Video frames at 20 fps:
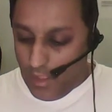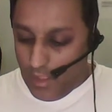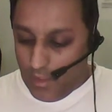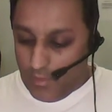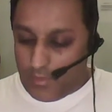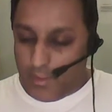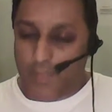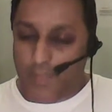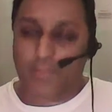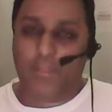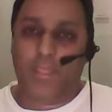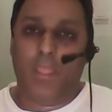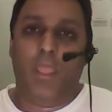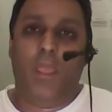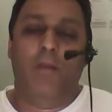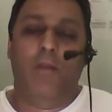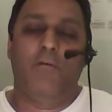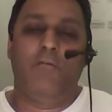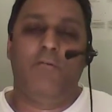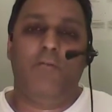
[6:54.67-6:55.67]
Okay,
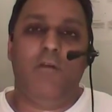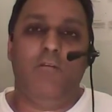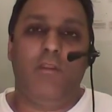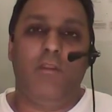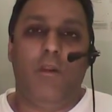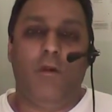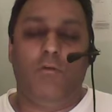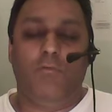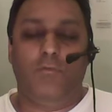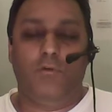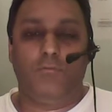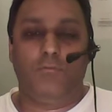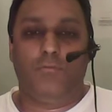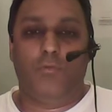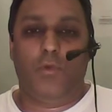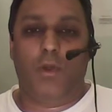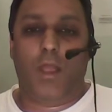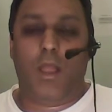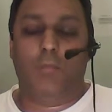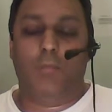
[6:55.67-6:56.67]
very often
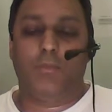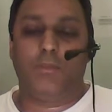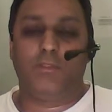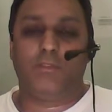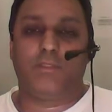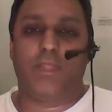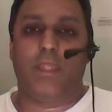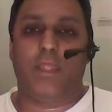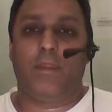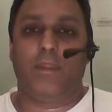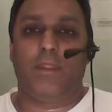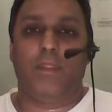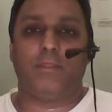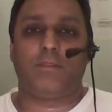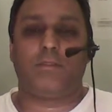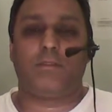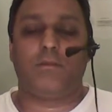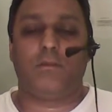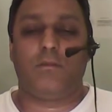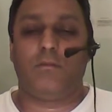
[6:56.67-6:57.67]
what happens then
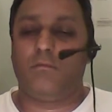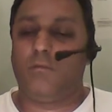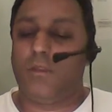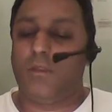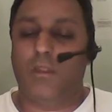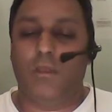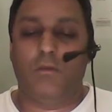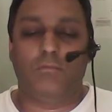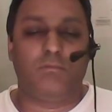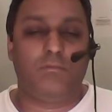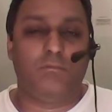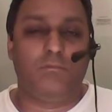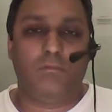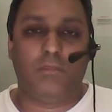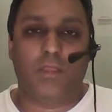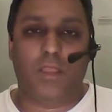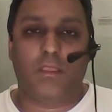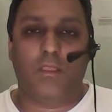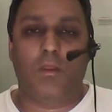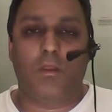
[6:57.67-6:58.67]
is,
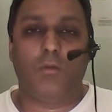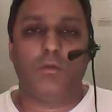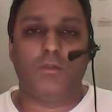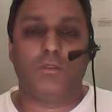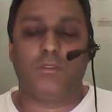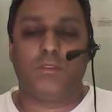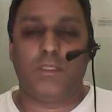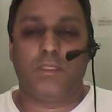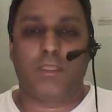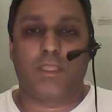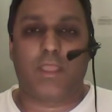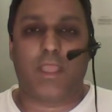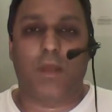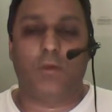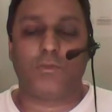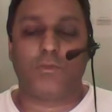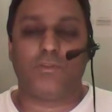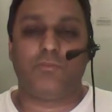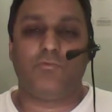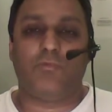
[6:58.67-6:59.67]
they can go and see the
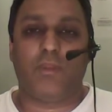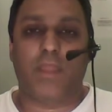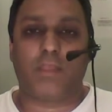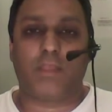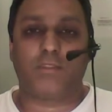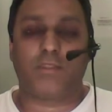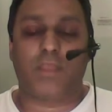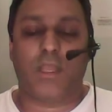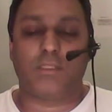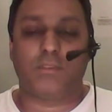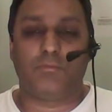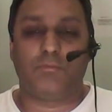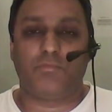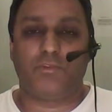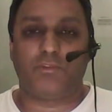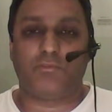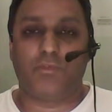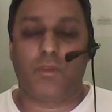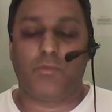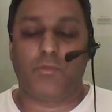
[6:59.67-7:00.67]
council run exercise and
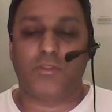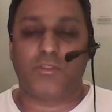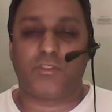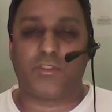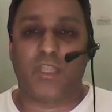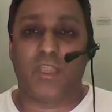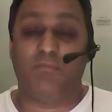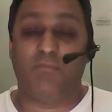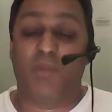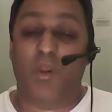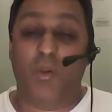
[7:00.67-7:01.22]
prescription scheme